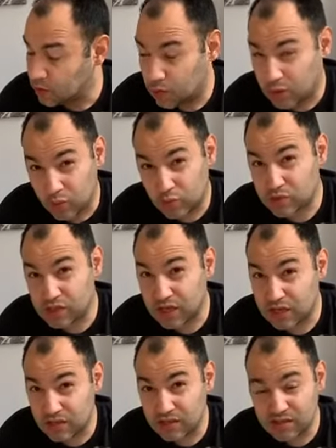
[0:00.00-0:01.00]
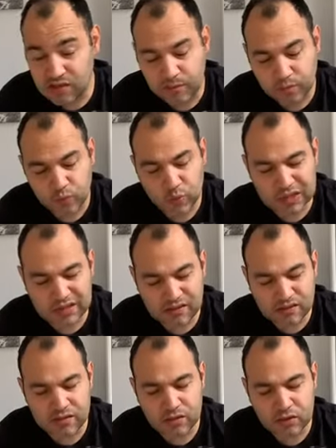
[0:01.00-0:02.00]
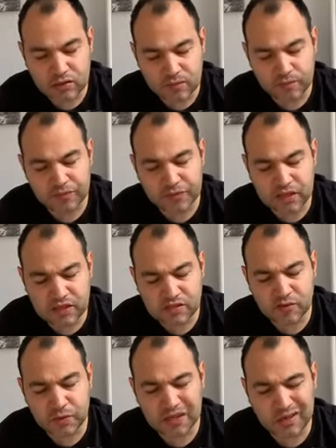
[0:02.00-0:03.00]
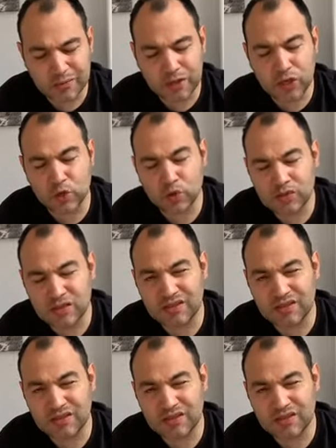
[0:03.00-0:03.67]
What I will say is, once these have been uploaded,